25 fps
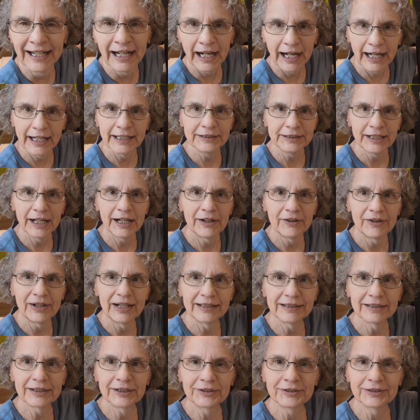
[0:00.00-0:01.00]
I know,
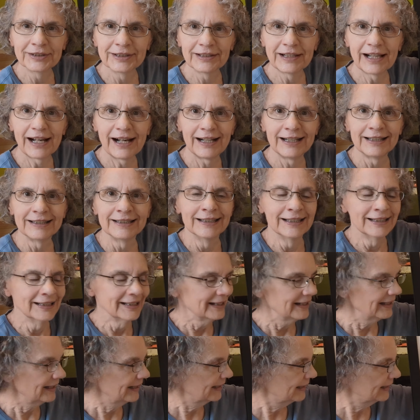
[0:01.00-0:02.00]
I learned a lot.
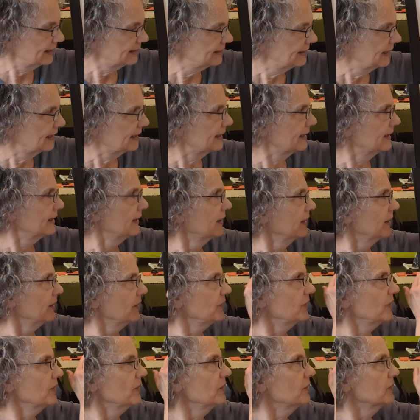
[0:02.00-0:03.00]
And
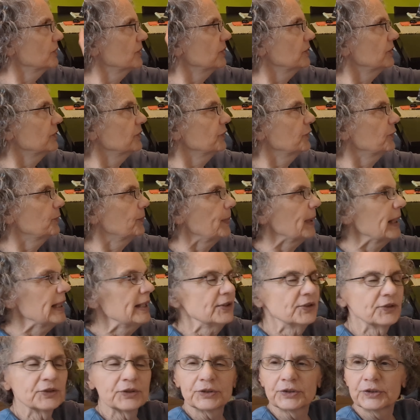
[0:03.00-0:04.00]
so there's little
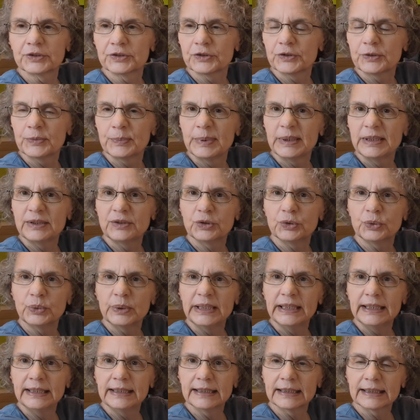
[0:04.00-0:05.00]
spacers
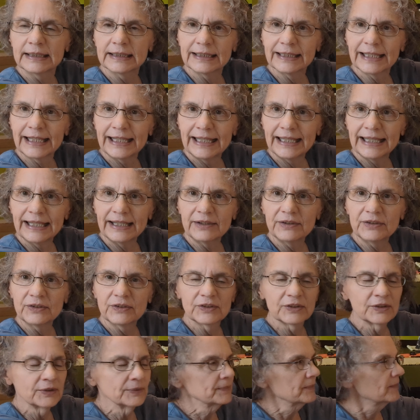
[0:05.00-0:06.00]
between the
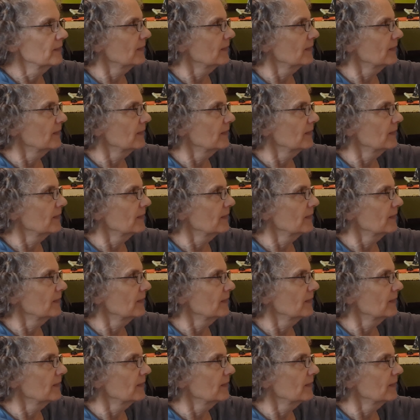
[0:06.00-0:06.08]
glass